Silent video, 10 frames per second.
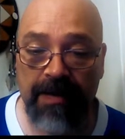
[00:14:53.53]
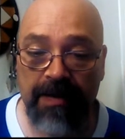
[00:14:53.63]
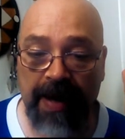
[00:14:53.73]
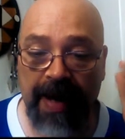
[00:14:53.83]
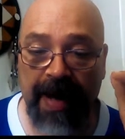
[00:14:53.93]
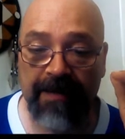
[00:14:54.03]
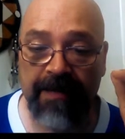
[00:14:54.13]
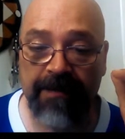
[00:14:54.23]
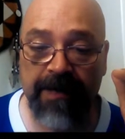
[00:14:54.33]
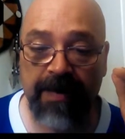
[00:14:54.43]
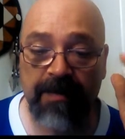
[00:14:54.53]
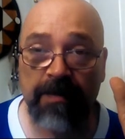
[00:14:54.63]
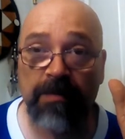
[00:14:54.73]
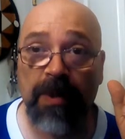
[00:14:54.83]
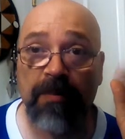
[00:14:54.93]
they have it
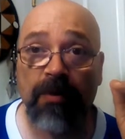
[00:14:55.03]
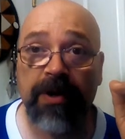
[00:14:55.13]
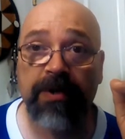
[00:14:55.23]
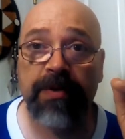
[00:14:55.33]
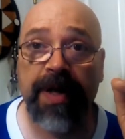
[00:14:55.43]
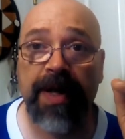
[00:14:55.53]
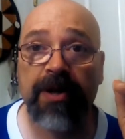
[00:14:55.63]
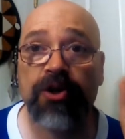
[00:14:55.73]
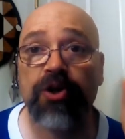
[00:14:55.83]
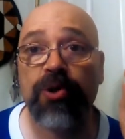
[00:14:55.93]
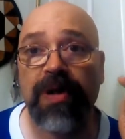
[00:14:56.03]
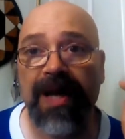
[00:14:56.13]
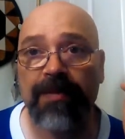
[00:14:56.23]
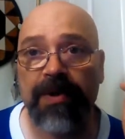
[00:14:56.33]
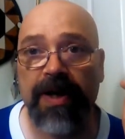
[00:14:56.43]
from Memorial Day to
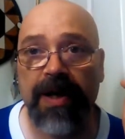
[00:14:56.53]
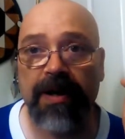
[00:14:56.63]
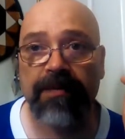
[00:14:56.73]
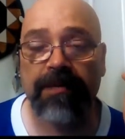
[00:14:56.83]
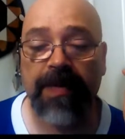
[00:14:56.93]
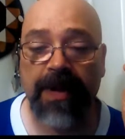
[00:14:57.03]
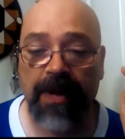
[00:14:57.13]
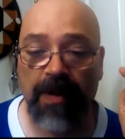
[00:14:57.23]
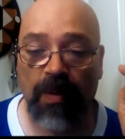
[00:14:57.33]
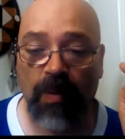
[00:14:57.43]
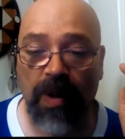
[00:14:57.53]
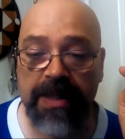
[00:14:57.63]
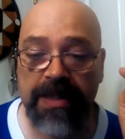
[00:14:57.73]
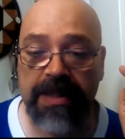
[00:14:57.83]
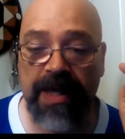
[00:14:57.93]
Labor Day.
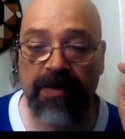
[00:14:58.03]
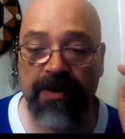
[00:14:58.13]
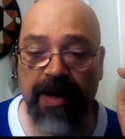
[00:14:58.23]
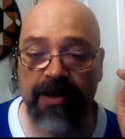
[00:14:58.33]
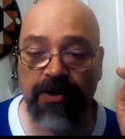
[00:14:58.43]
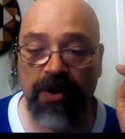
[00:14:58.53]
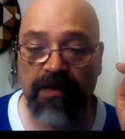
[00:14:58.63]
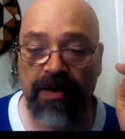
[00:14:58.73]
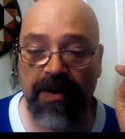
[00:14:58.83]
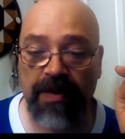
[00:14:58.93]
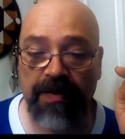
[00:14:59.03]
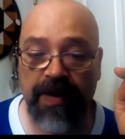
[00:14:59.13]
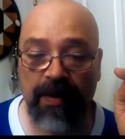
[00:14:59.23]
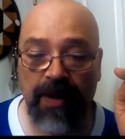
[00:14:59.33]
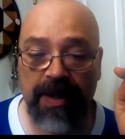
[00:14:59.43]
Once Labor Day is over,
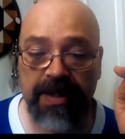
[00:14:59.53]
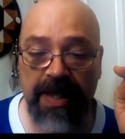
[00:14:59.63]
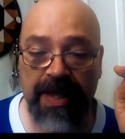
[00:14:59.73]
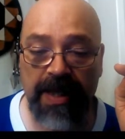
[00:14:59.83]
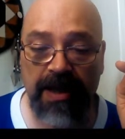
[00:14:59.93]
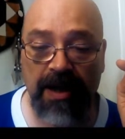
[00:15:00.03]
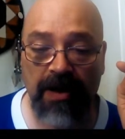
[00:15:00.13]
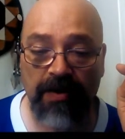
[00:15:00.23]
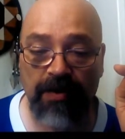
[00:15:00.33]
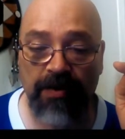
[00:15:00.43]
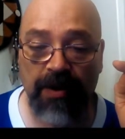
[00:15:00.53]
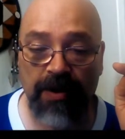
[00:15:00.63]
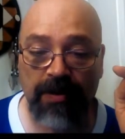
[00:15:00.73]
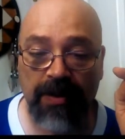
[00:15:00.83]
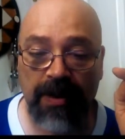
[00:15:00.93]
they want to take it on the
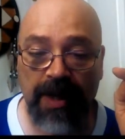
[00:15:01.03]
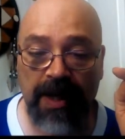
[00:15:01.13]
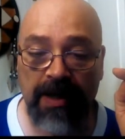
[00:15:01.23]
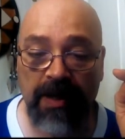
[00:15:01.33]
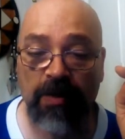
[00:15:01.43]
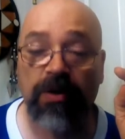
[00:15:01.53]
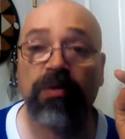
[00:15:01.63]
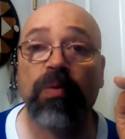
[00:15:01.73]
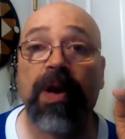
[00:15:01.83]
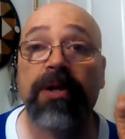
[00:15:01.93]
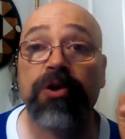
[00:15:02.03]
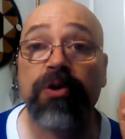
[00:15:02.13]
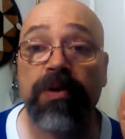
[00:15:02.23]
road, a worldwide